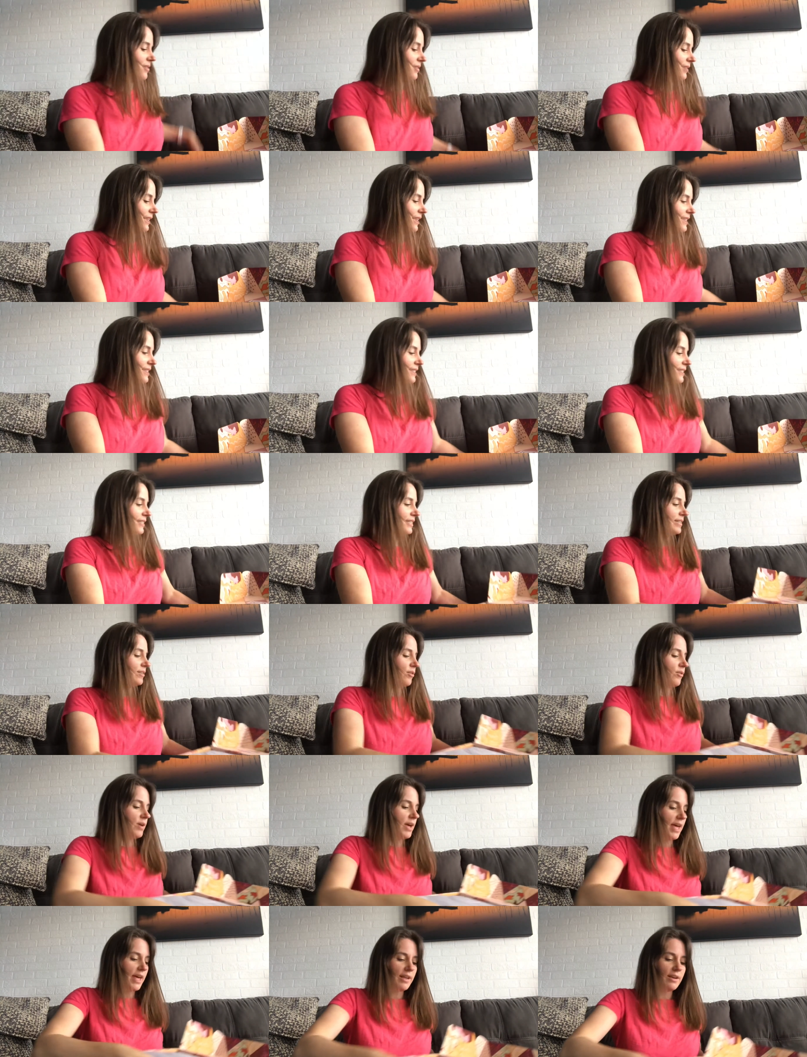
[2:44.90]
let's go
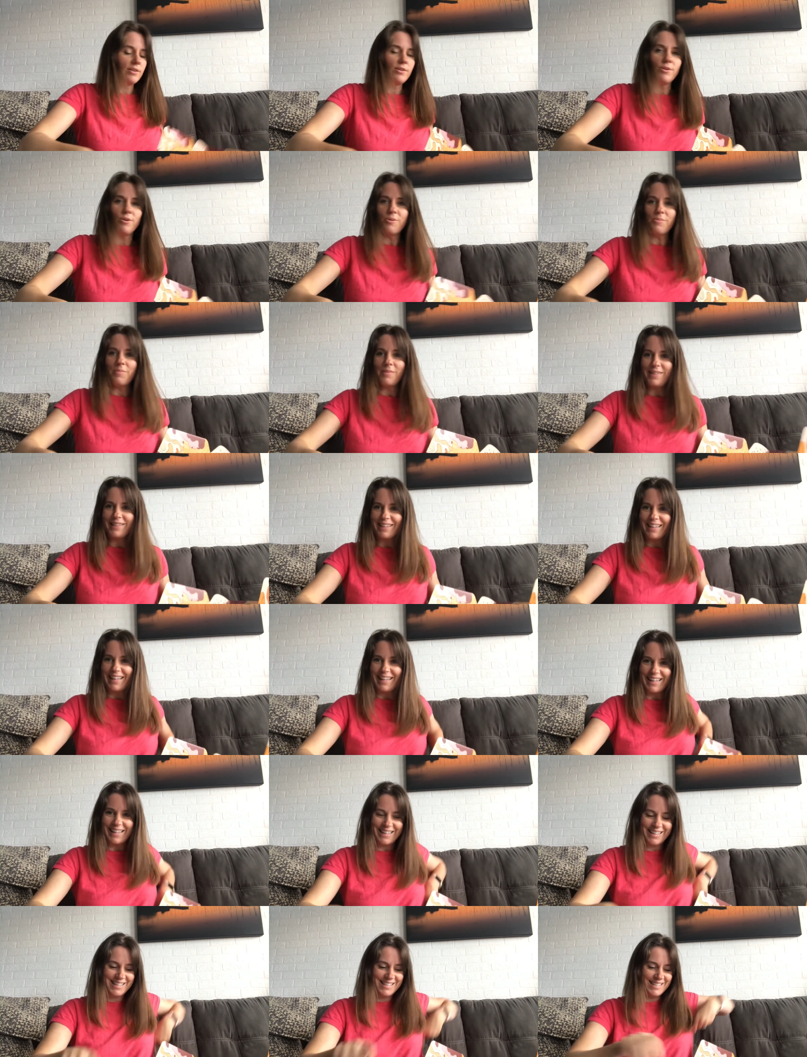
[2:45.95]
ahead and open
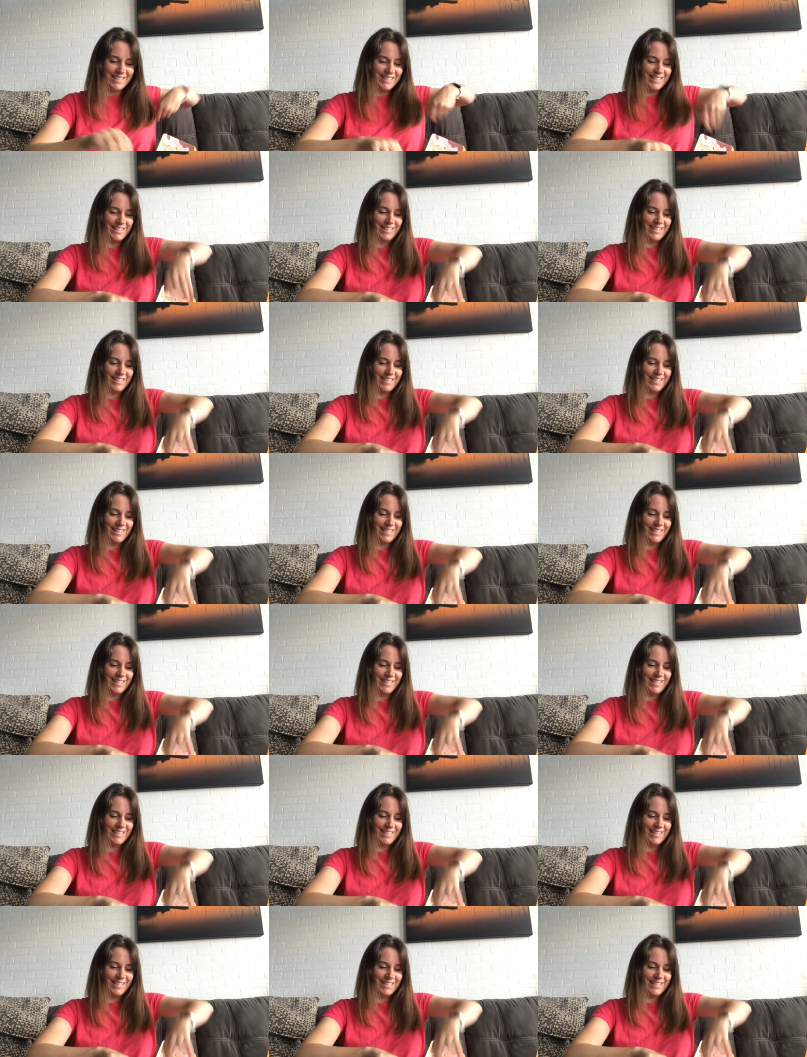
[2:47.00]
this.